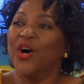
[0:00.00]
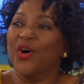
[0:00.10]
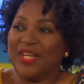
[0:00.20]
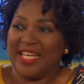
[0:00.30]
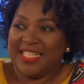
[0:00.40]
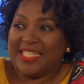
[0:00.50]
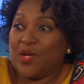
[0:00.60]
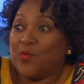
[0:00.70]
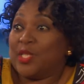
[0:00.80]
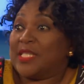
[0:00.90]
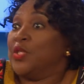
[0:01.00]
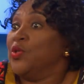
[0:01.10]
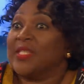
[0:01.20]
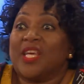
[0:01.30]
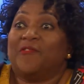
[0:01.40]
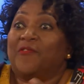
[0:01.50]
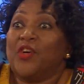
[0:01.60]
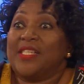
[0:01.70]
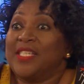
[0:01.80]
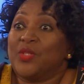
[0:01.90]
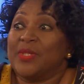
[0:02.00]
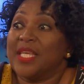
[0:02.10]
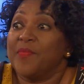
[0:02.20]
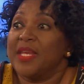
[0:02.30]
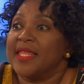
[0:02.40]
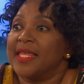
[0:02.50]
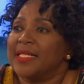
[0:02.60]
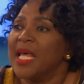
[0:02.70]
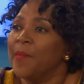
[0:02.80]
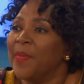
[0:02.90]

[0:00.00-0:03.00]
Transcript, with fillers: oh, yes, they would use their voices to say many things.